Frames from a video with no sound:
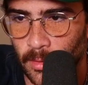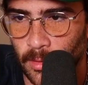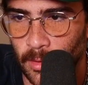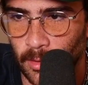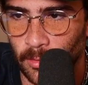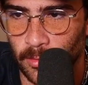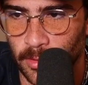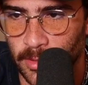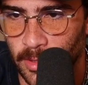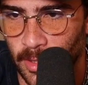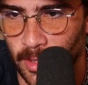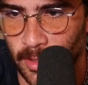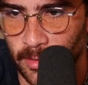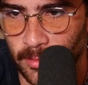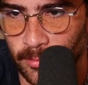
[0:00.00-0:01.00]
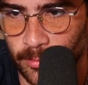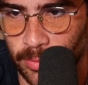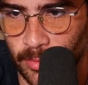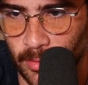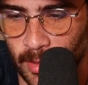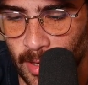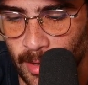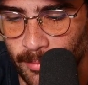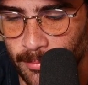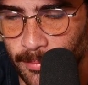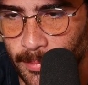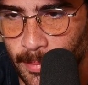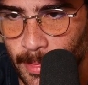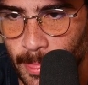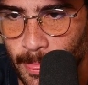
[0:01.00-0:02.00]
Hurricane prep,
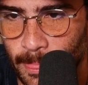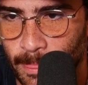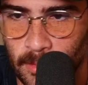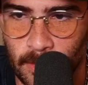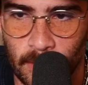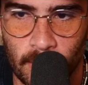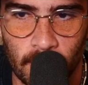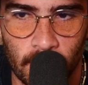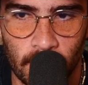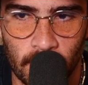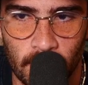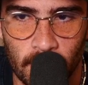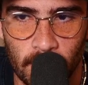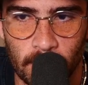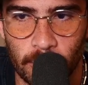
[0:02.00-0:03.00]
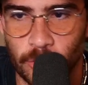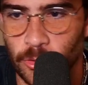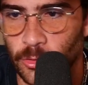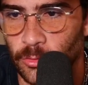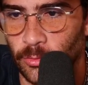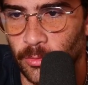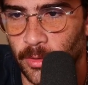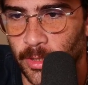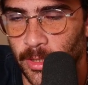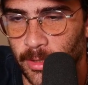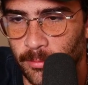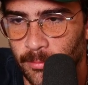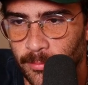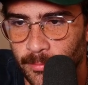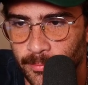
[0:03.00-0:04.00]

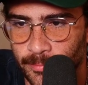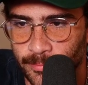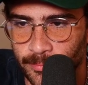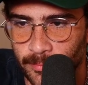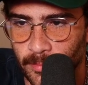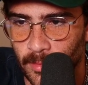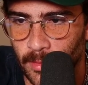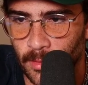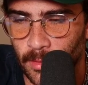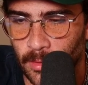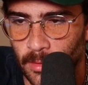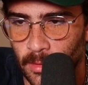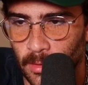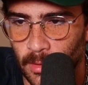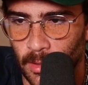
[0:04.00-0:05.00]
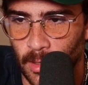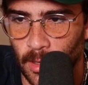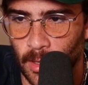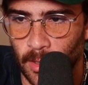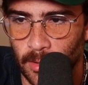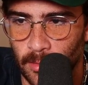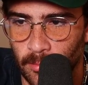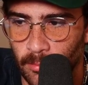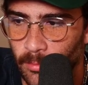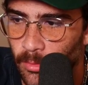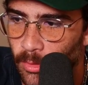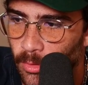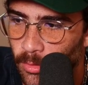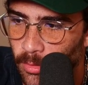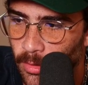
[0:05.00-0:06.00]
stream, and
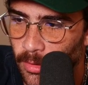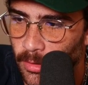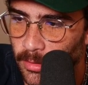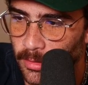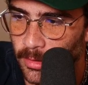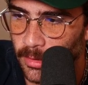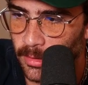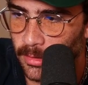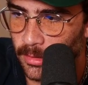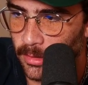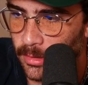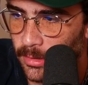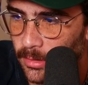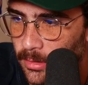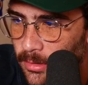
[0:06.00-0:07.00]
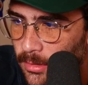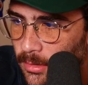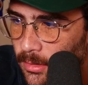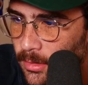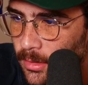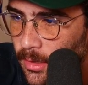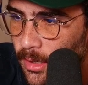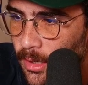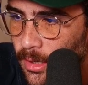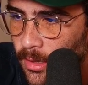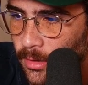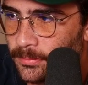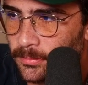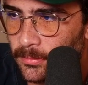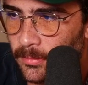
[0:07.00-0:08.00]
more. Get in
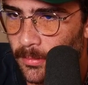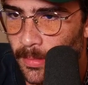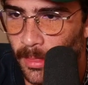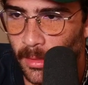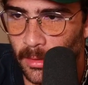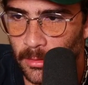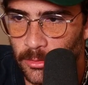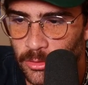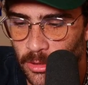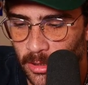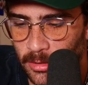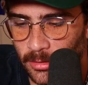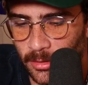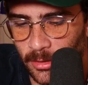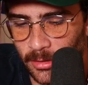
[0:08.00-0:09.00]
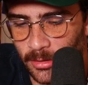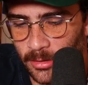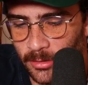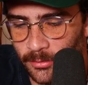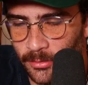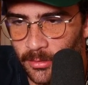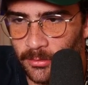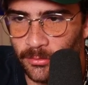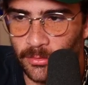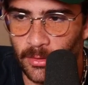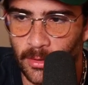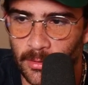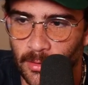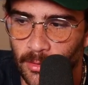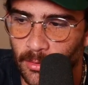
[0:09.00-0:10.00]
now. You trying to look good for the
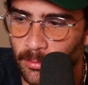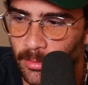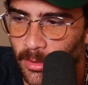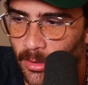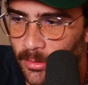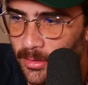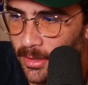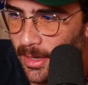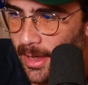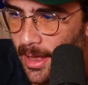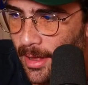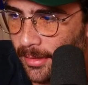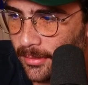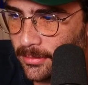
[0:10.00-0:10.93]
flood, little bro? Yeah.